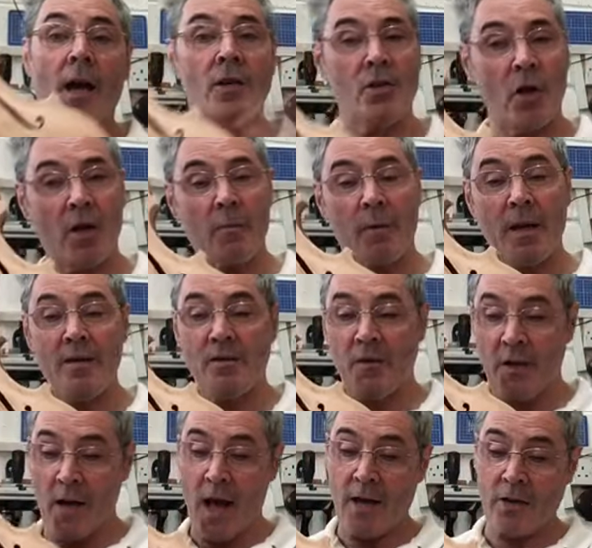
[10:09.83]
You saw in the previous
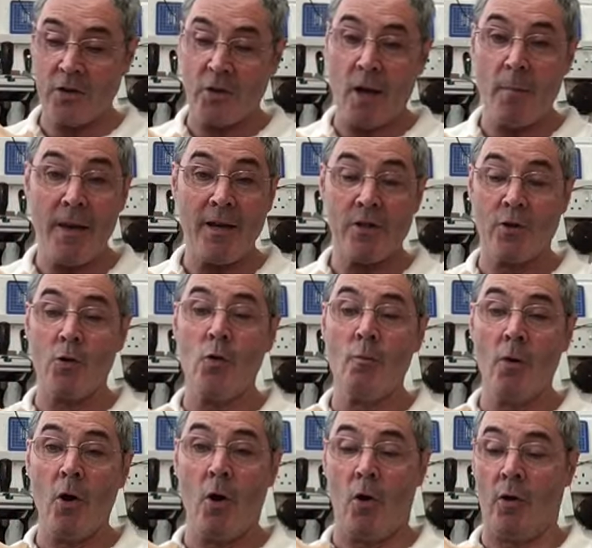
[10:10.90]
video I made 2
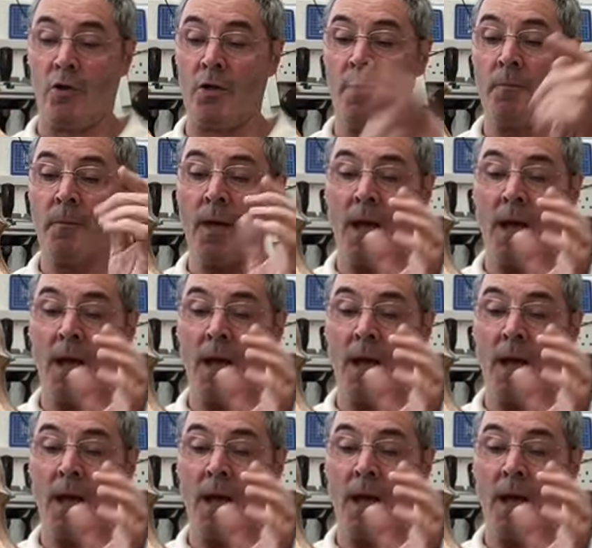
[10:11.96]
moulds,